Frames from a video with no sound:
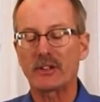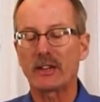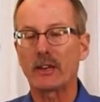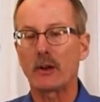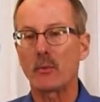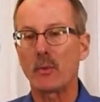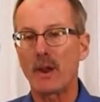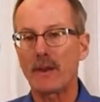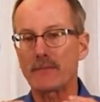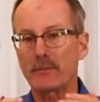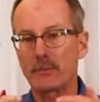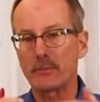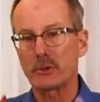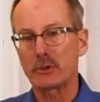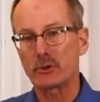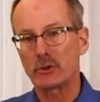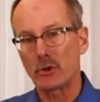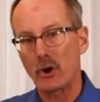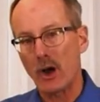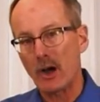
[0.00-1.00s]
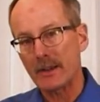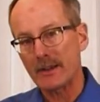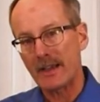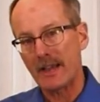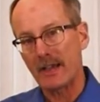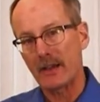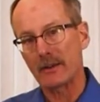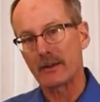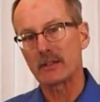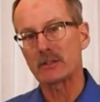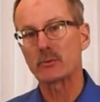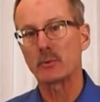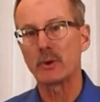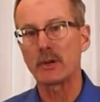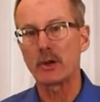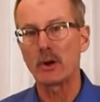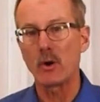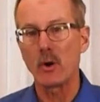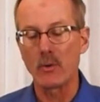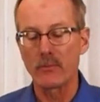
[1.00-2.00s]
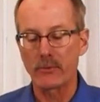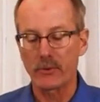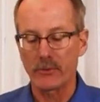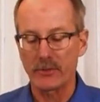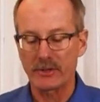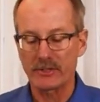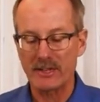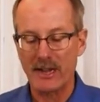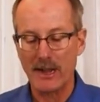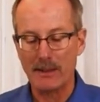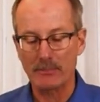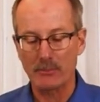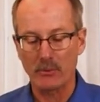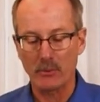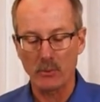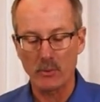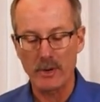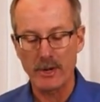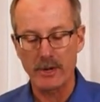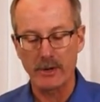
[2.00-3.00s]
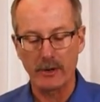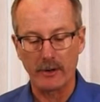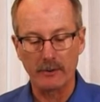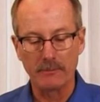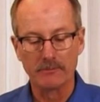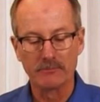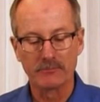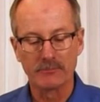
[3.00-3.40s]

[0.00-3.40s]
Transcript: to get away from the drawdown as we go over the top of the weir.